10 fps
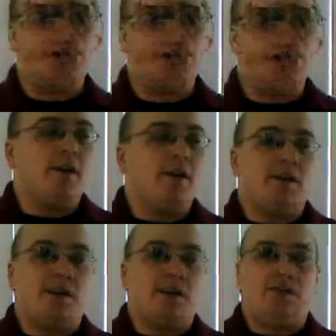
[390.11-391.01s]
But you
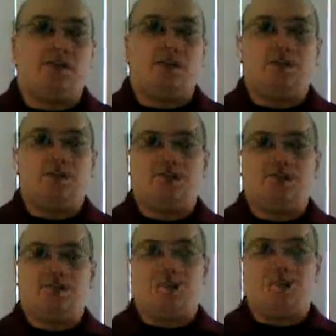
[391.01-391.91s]
have to actually get your
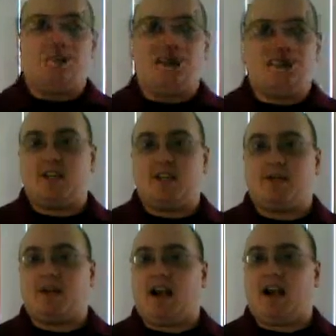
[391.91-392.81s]
foot in the door on that
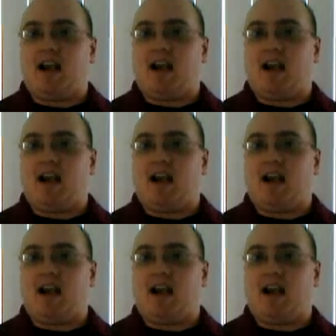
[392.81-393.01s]
first.